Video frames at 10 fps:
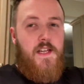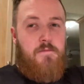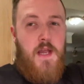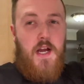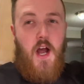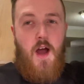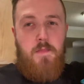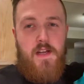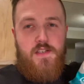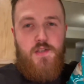Leave me a
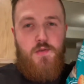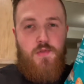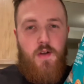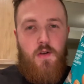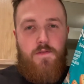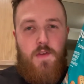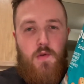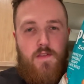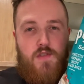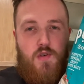comment too, though, if you
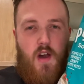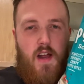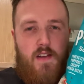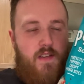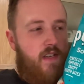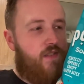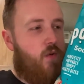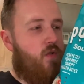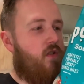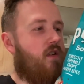have tried these
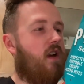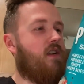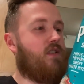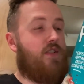or not.